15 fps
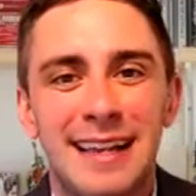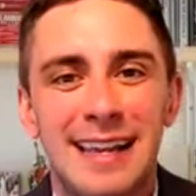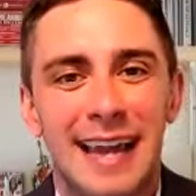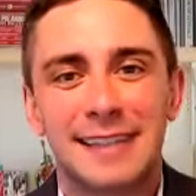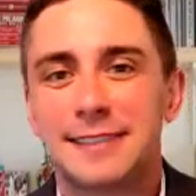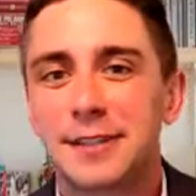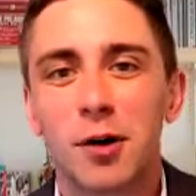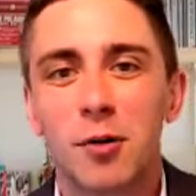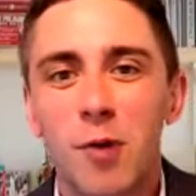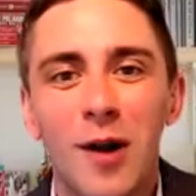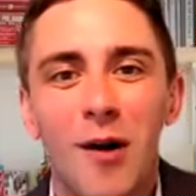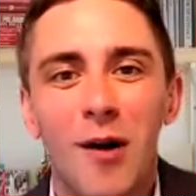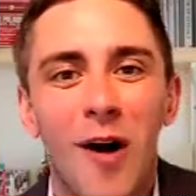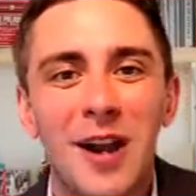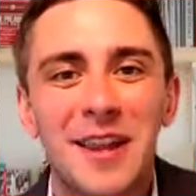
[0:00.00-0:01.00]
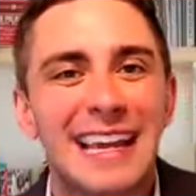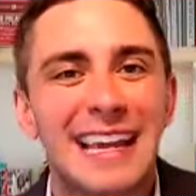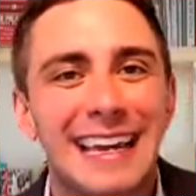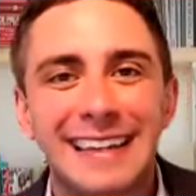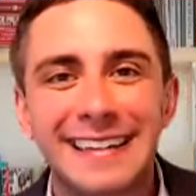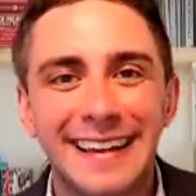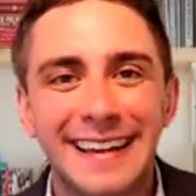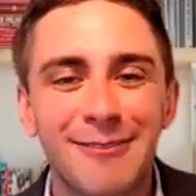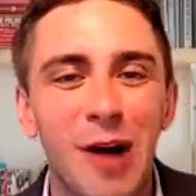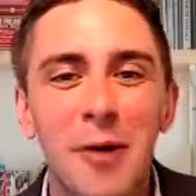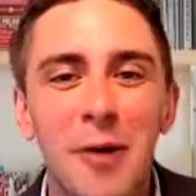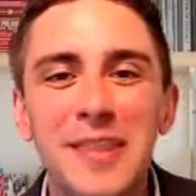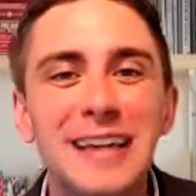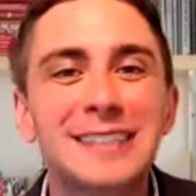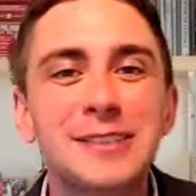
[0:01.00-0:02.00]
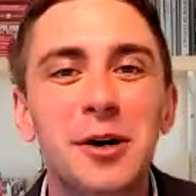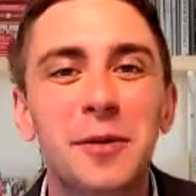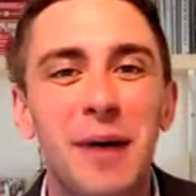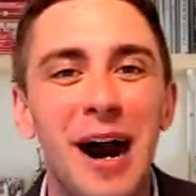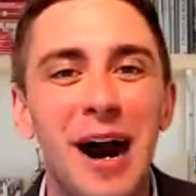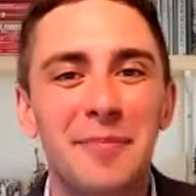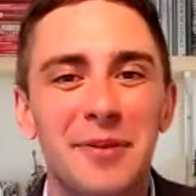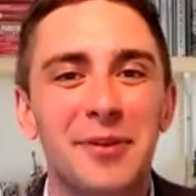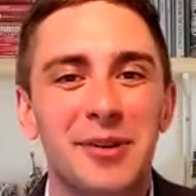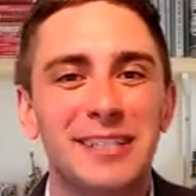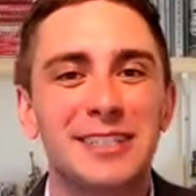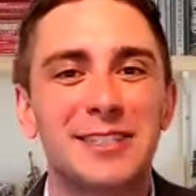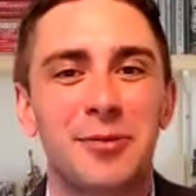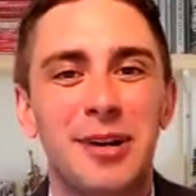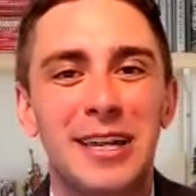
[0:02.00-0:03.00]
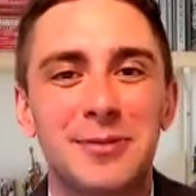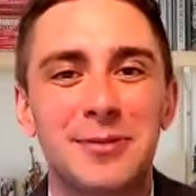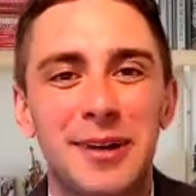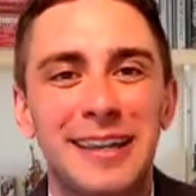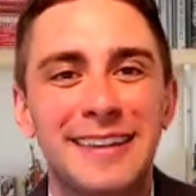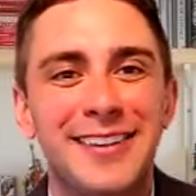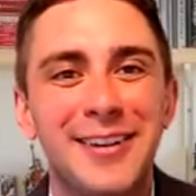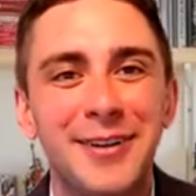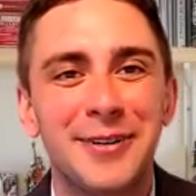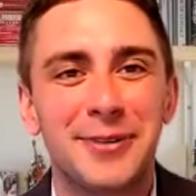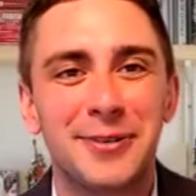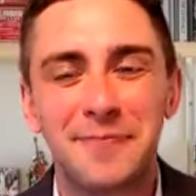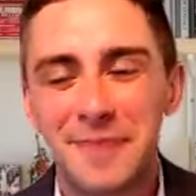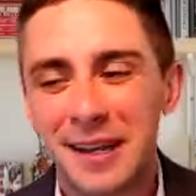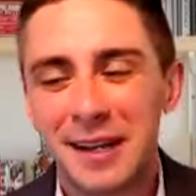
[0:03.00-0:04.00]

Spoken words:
And so what are they and why were they so popular in 2022?